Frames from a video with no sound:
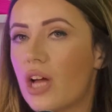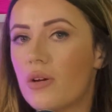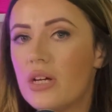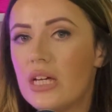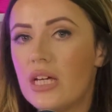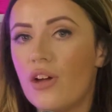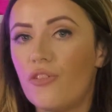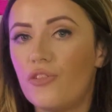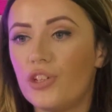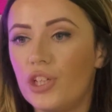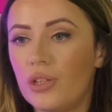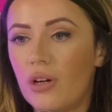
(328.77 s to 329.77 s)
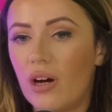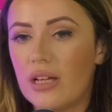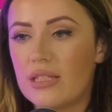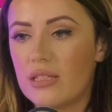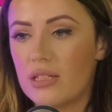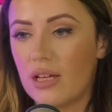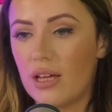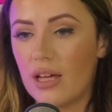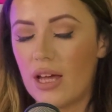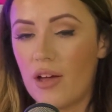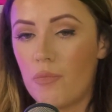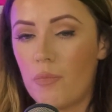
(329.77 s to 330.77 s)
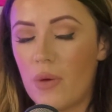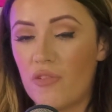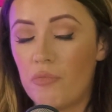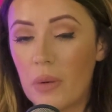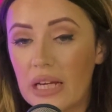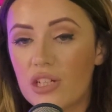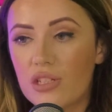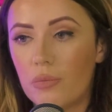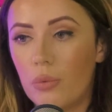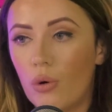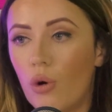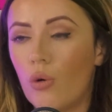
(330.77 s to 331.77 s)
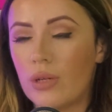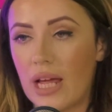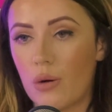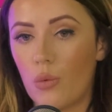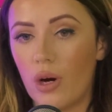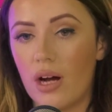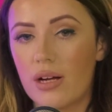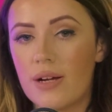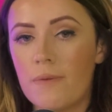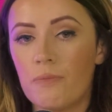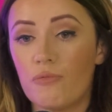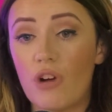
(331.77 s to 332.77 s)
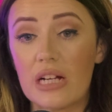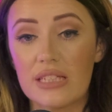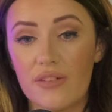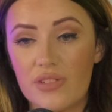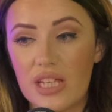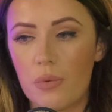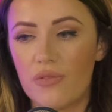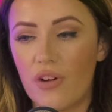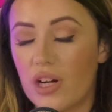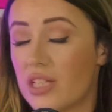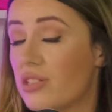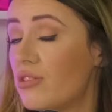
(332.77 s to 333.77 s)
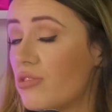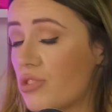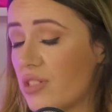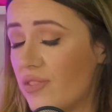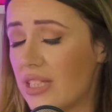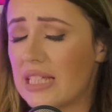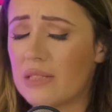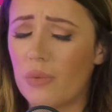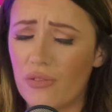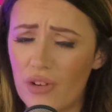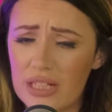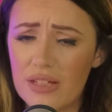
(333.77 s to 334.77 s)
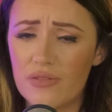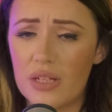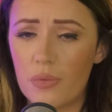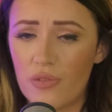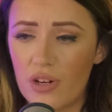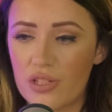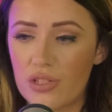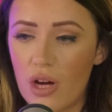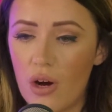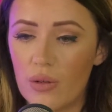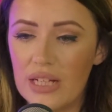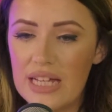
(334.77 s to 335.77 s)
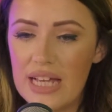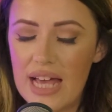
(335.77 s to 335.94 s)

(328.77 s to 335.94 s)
So for you guys to have been a support network for activity providers, and not just for dance, but for activity providers as a whole,